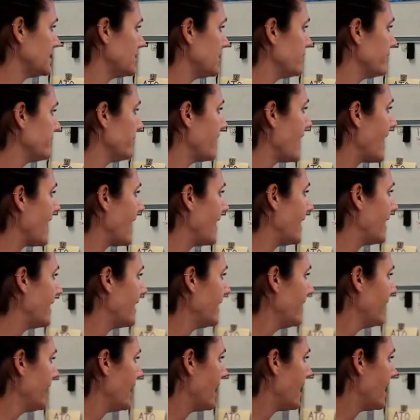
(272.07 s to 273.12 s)
You've got
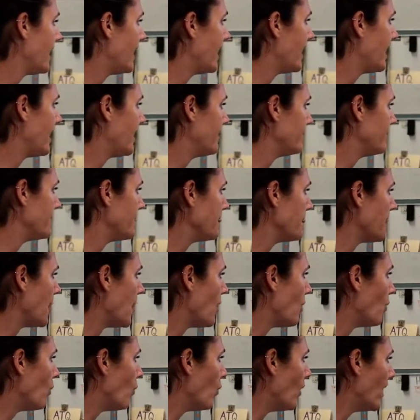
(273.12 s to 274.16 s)
a
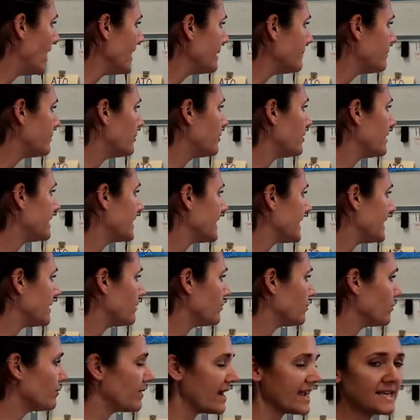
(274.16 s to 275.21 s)
whiteboard
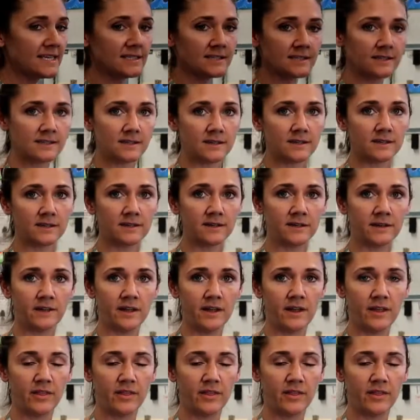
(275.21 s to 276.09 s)
eraser